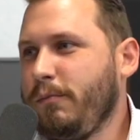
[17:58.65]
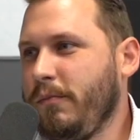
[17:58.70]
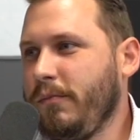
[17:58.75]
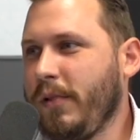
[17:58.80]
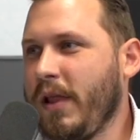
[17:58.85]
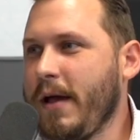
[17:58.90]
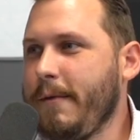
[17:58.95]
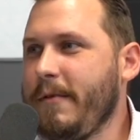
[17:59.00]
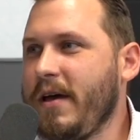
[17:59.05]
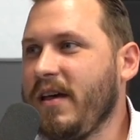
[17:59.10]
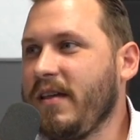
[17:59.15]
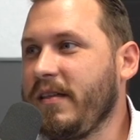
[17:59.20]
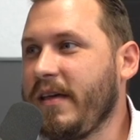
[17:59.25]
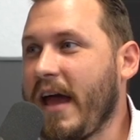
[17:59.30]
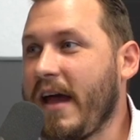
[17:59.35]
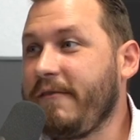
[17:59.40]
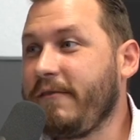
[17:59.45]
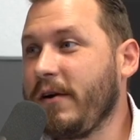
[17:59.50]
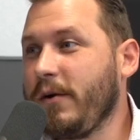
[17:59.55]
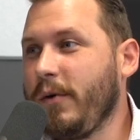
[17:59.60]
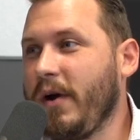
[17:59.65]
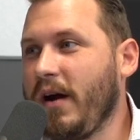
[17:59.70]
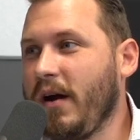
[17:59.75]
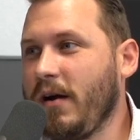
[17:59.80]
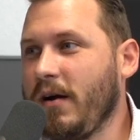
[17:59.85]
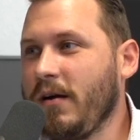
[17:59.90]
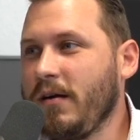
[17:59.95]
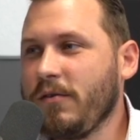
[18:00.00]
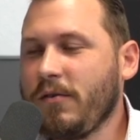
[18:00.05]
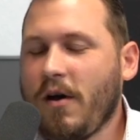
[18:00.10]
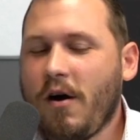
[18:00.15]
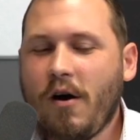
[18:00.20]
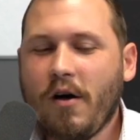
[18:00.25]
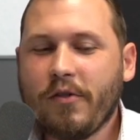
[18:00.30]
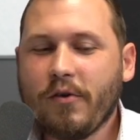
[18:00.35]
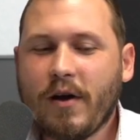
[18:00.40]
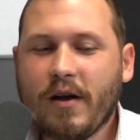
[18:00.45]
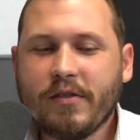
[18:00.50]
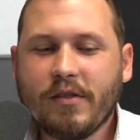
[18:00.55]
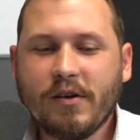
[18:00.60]
Plymouth, everywhere, all
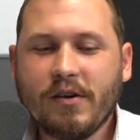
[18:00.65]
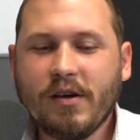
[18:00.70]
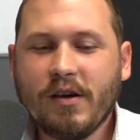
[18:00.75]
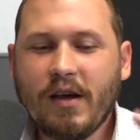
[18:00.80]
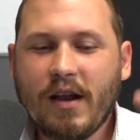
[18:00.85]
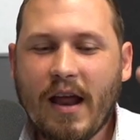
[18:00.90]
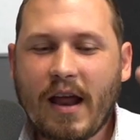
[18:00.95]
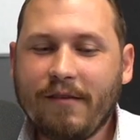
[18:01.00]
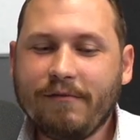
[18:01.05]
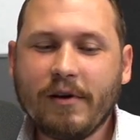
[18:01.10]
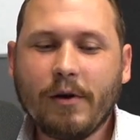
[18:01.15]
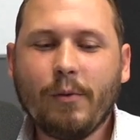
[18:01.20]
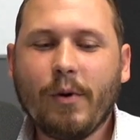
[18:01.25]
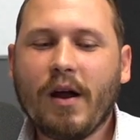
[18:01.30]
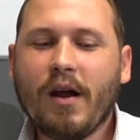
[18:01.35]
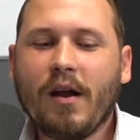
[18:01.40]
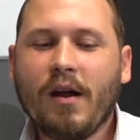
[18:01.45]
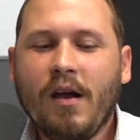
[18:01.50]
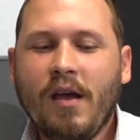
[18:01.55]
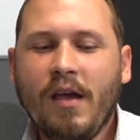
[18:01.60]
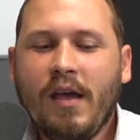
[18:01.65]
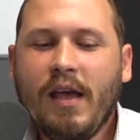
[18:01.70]
throughout the hood, everywhere.